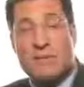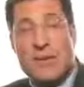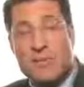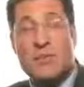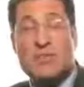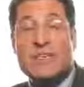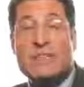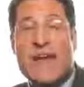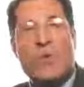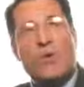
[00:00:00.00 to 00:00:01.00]
Now, the people who
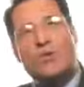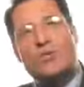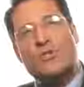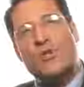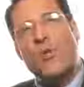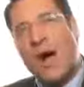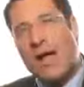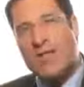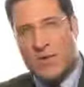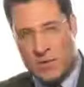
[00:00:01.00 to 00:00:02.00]
did that weren't sure
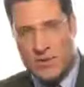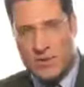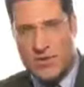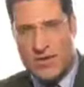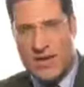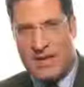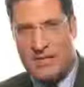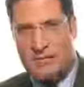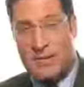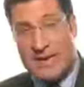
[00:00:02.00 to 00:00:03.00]
why they were doing that.
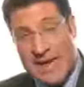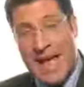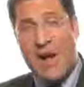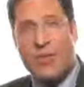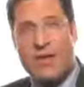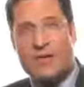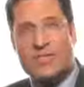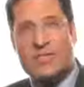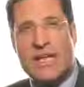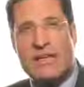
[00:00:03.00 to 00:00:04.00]
But now we
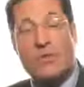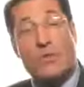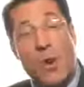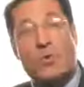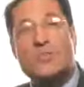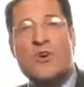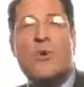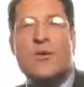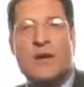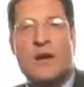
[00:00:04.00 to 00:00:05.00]
understand that what was
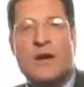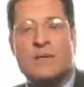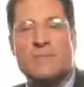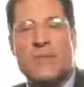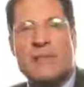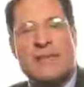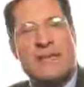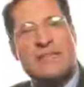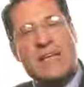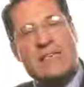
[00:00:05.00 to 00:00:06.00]
going on
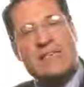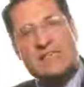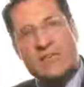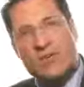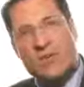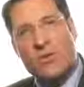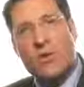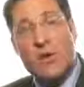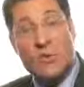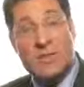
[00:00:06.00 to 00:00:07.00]
is that
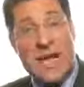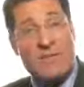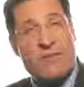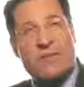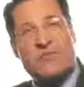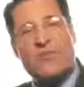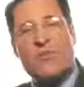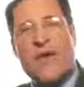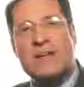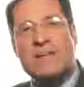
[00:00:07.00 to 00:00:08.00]
silver was having a
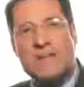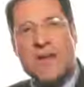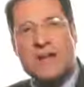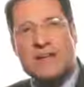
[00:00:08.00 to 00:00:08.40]
direct